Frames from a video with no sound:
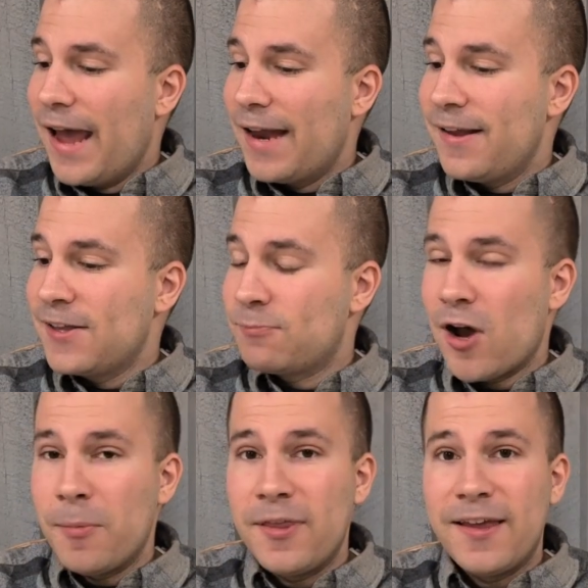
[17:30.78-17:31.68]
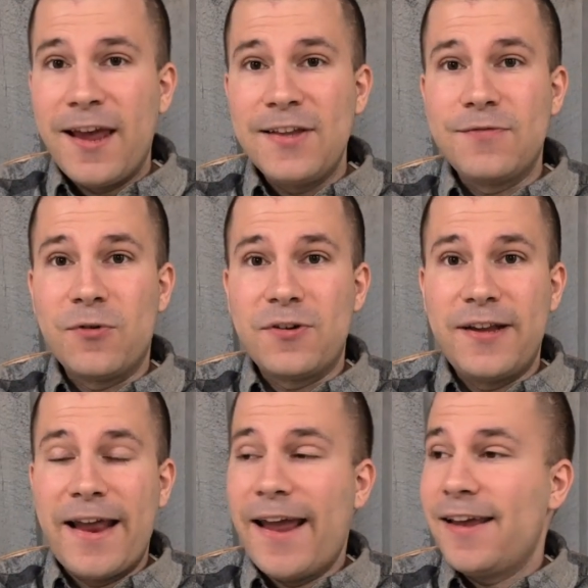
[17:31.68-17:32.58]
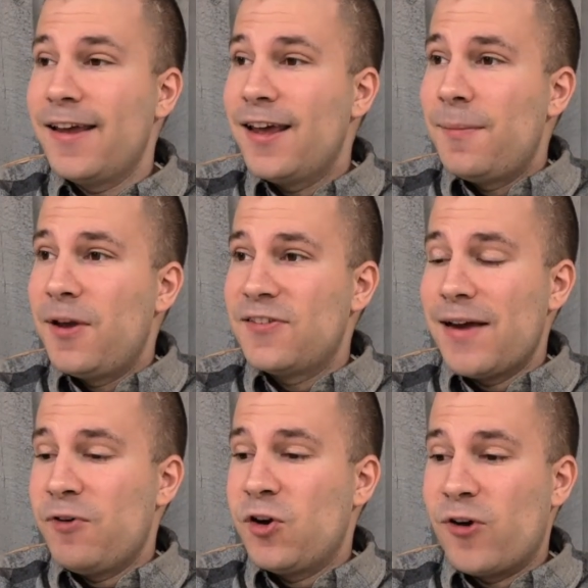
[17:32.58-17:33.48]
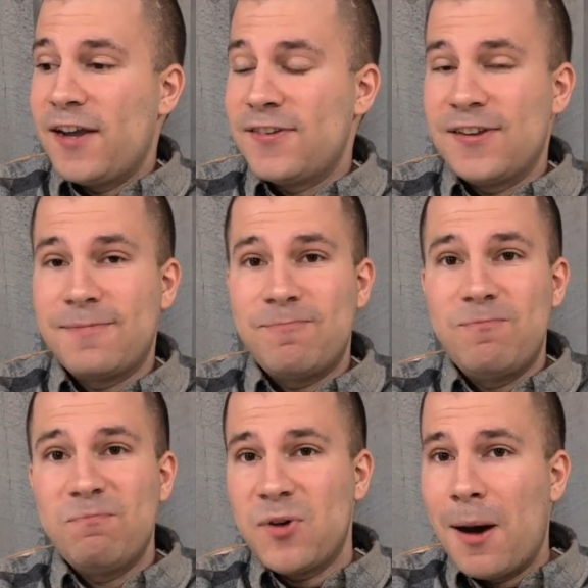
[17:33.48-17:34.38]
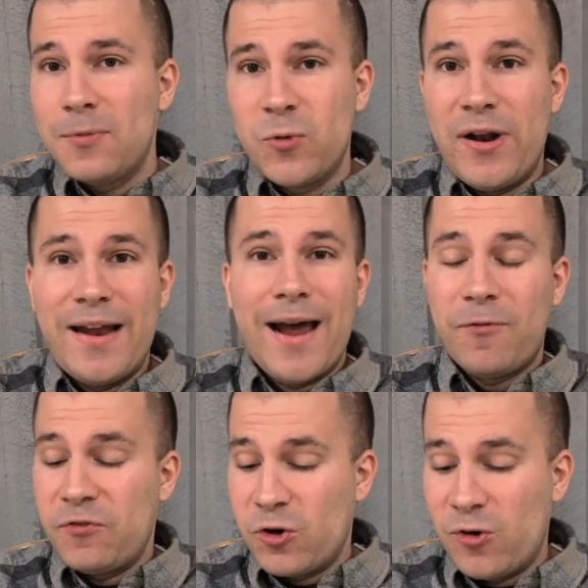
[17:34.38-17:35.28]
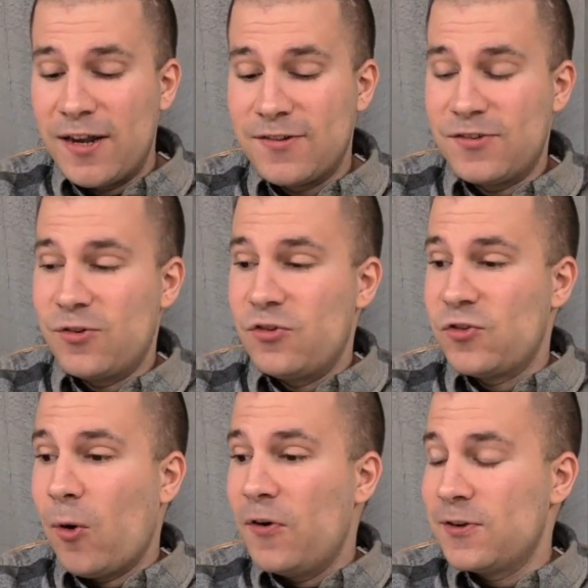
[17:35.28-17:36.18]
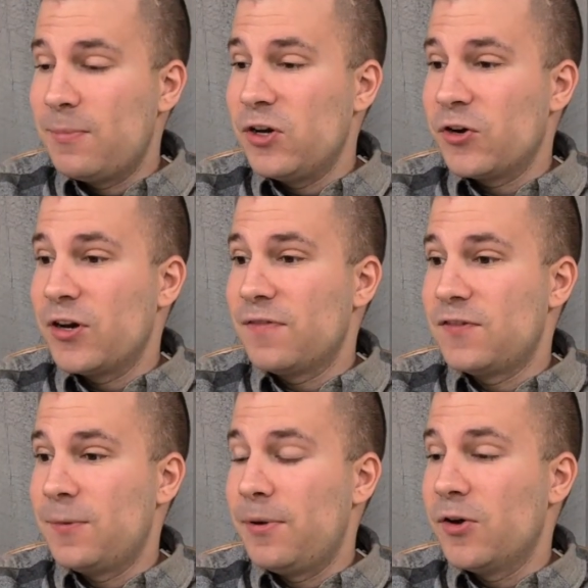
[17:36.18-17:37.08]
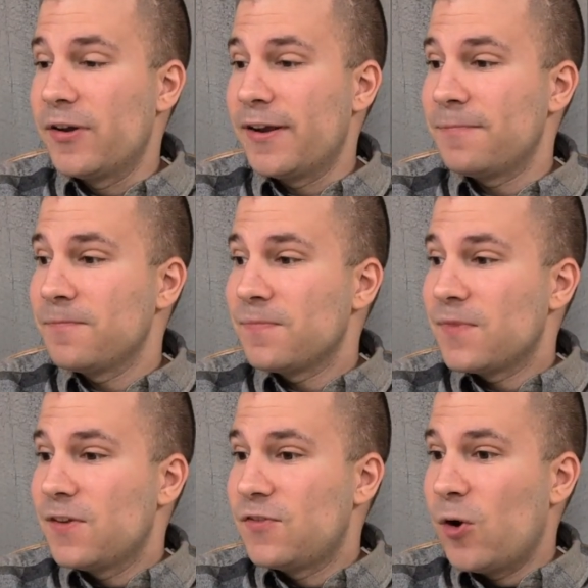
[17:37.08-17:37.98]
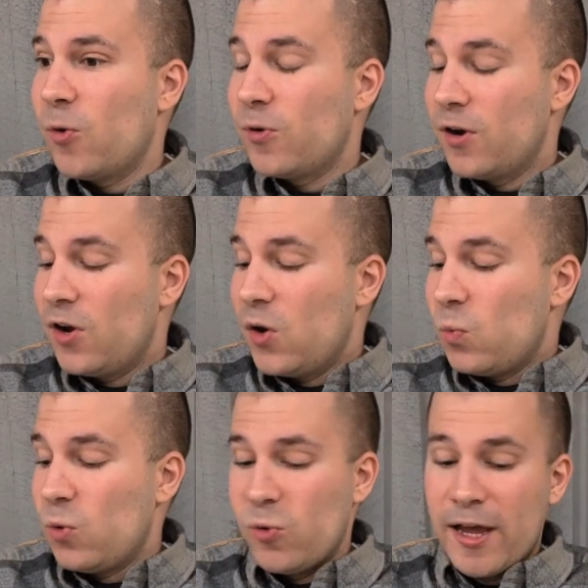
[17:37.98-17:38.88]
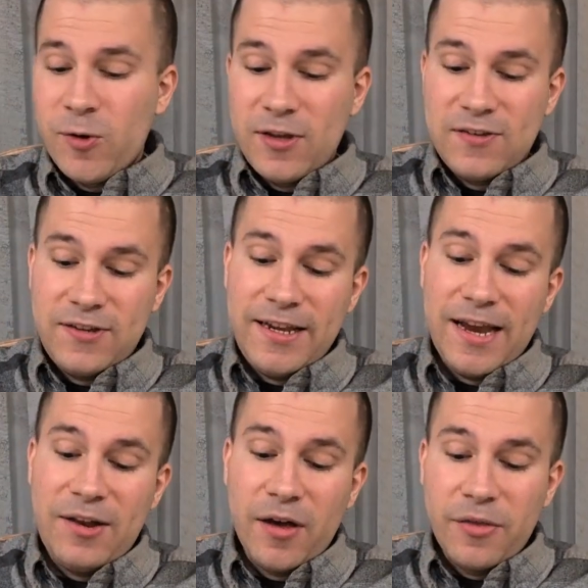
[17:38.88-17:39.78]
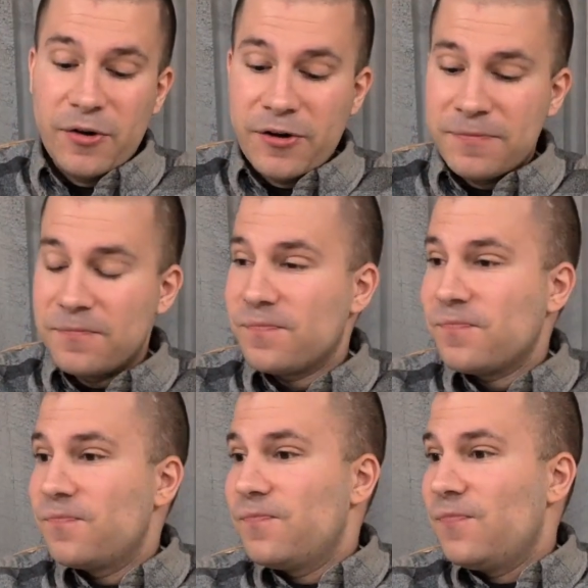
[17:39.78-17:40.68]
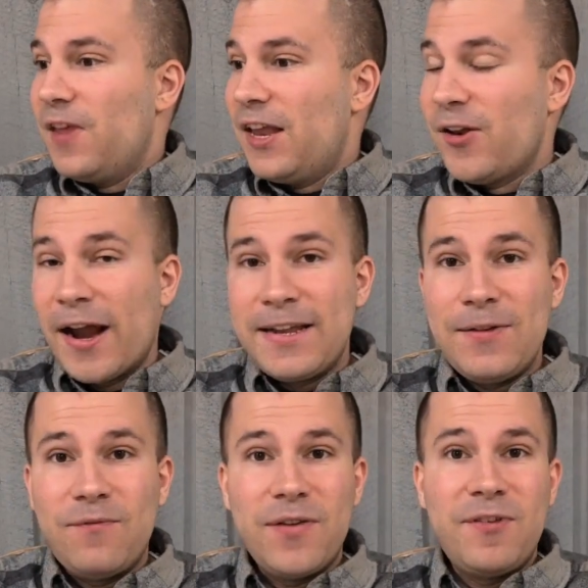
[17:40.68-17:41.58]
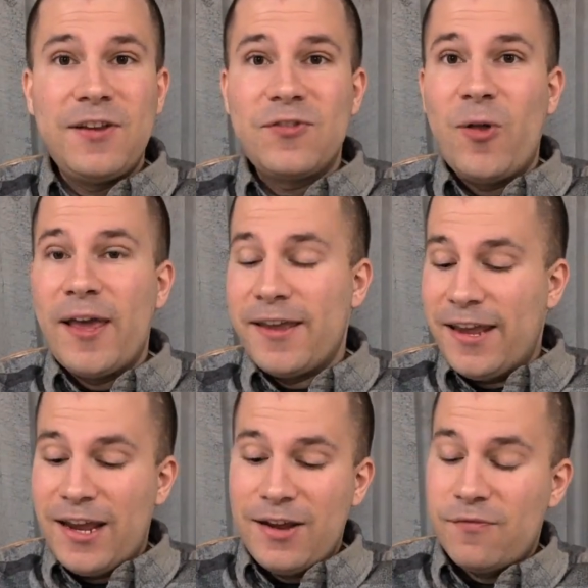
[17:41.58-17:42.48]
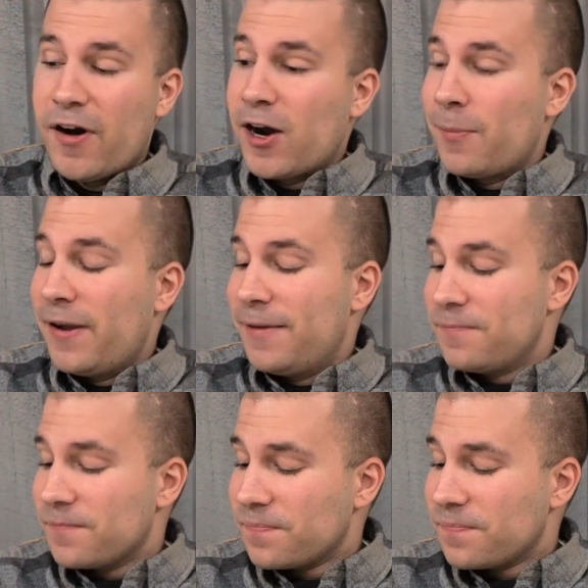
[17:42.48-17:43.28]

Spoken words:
And it's probably the case for today, because every crisis comes to an end. After the crisis, there is always a period of stability. So we will likely see another 1950s-like environment.